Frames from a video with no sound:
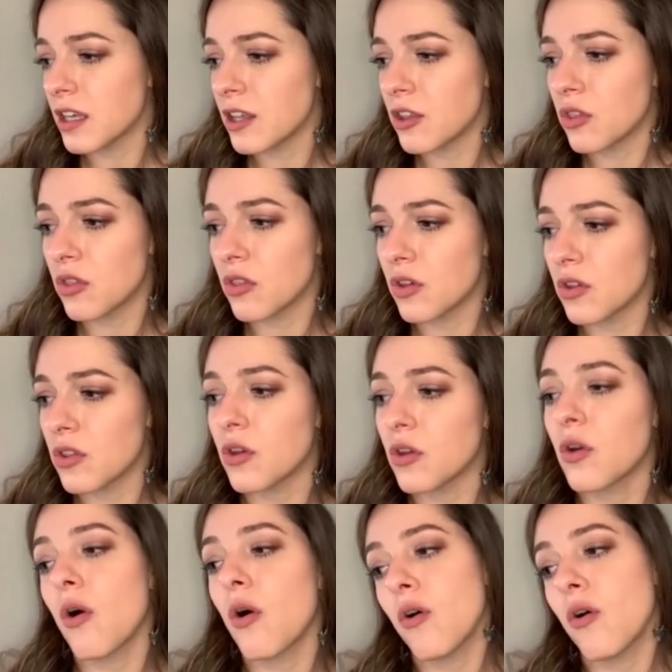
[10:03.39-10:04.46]
the, the
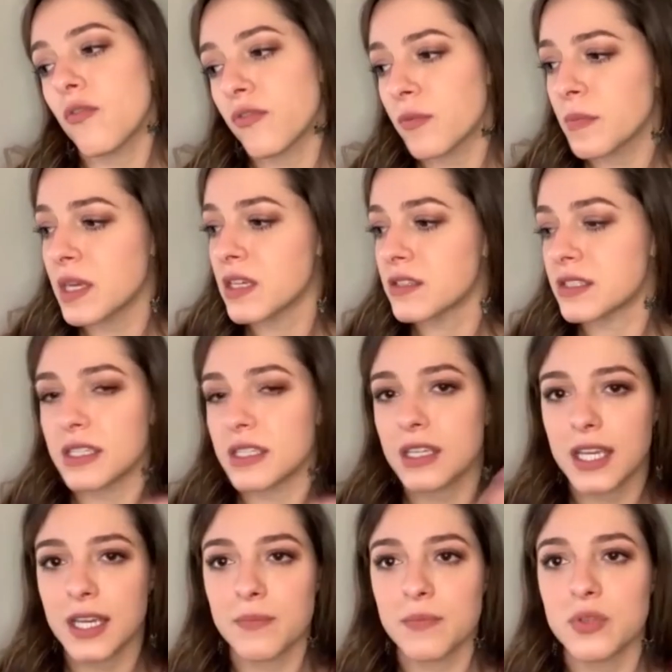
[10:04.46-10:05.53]
goal for me is to
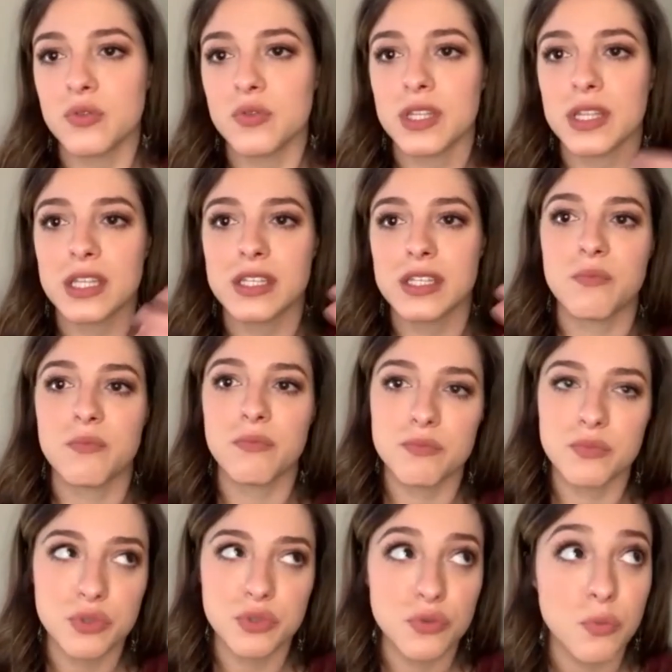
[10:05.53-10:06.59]
keep doing this,
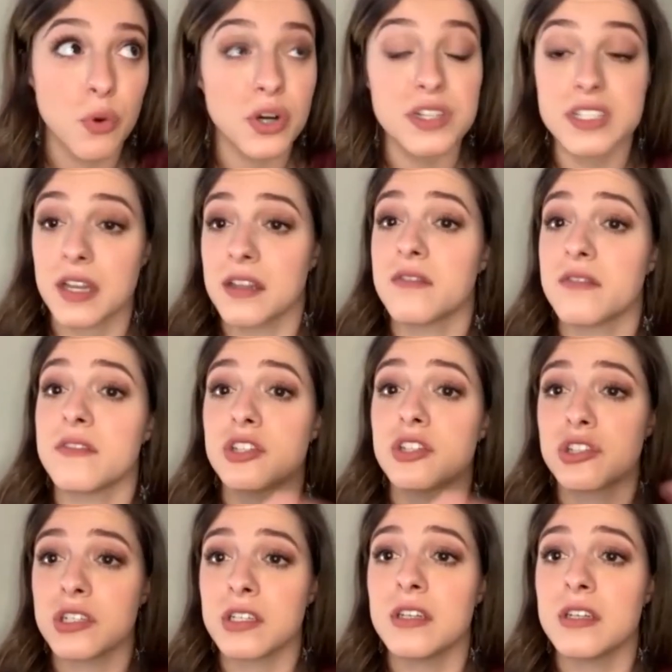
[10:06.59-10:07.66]
do more
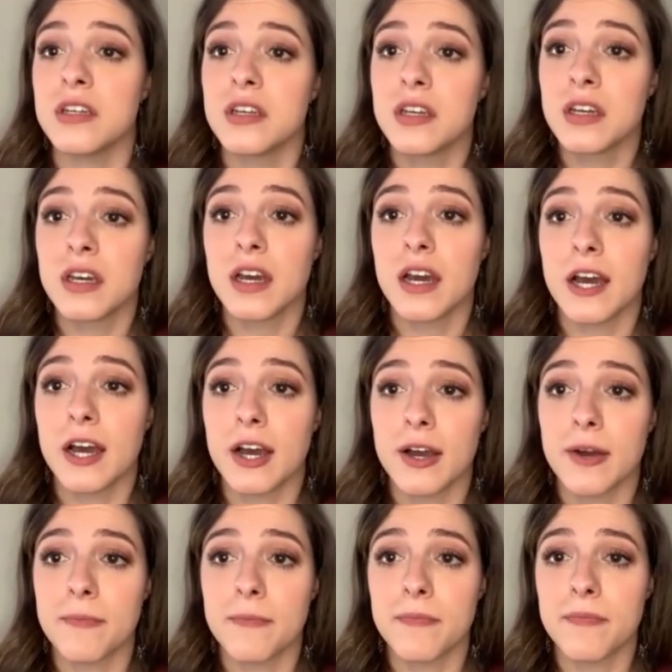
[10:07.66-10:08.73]
television.
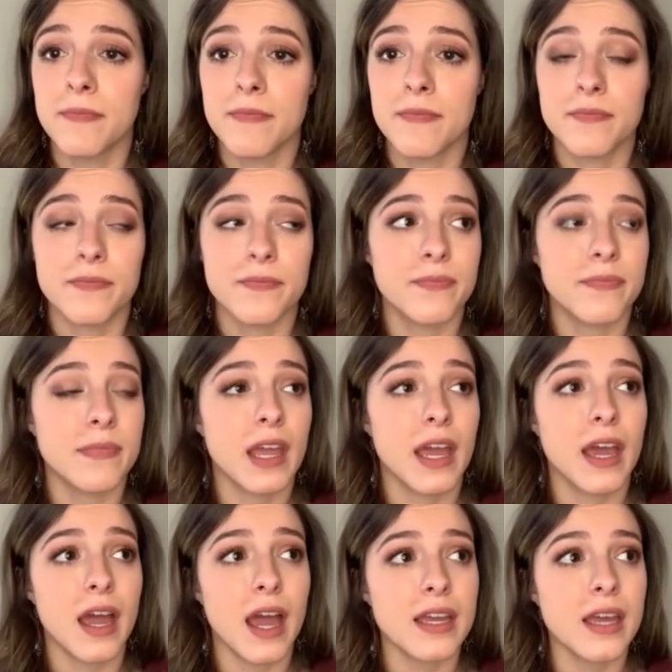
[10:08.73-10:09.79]
Um,
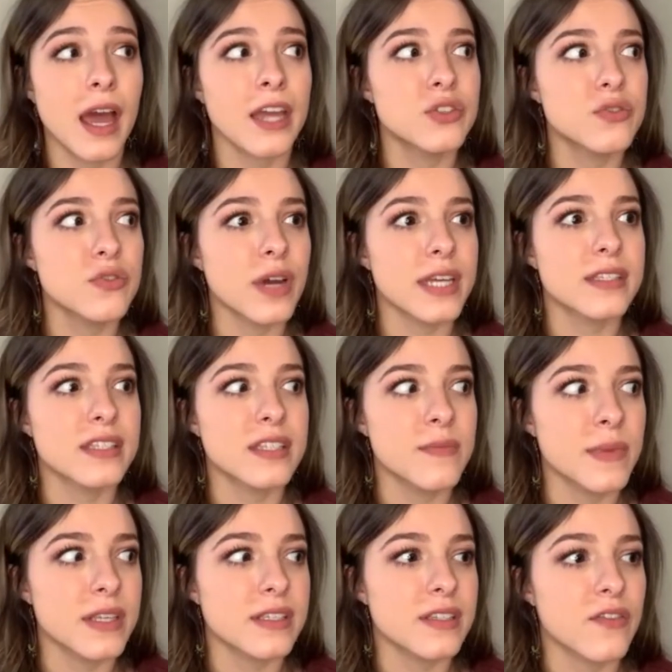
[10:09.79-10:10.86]
I, I, I do, I see
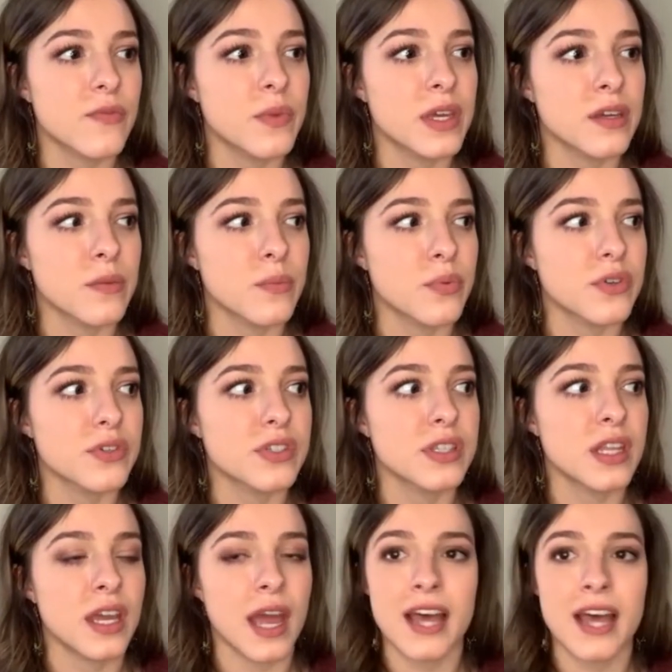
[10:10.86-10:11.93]
myself being a person
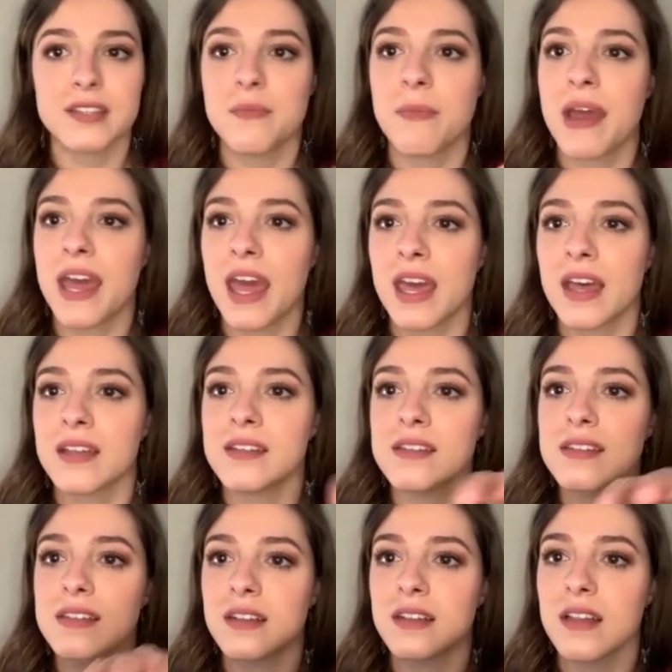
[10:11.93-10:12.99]
that has my
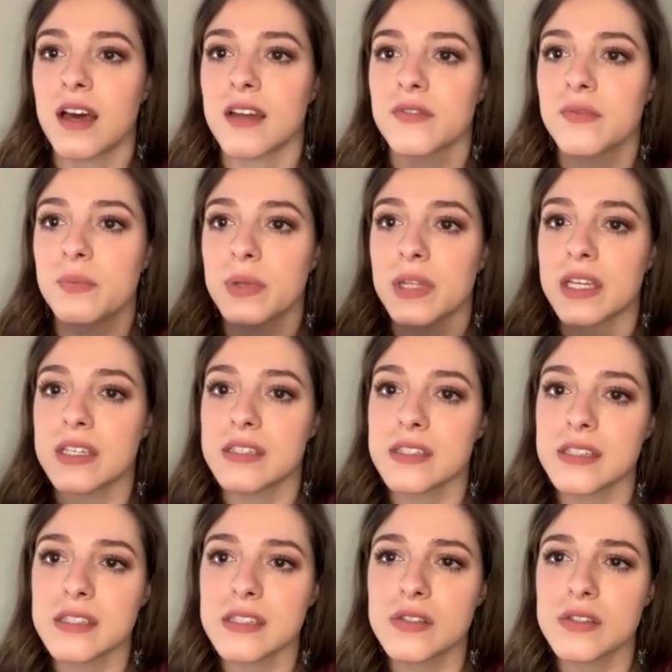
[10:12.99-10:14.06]
hands in a lot of
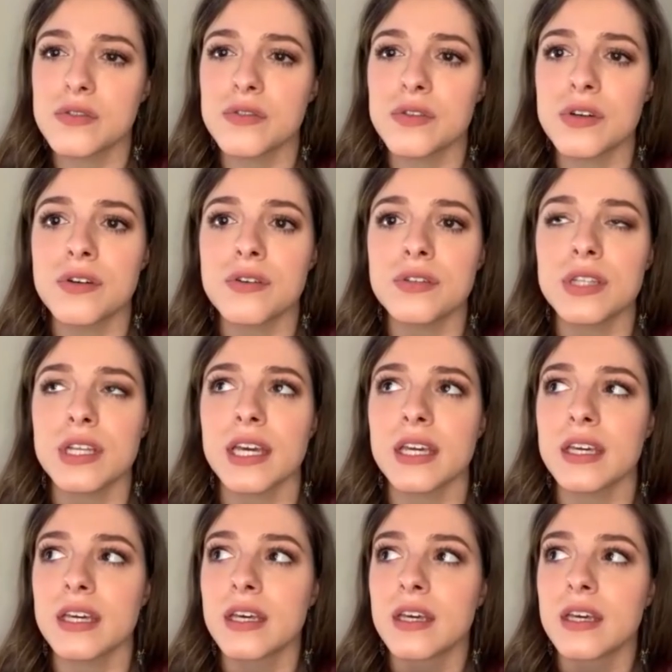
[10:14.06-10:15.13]
places, you know, like,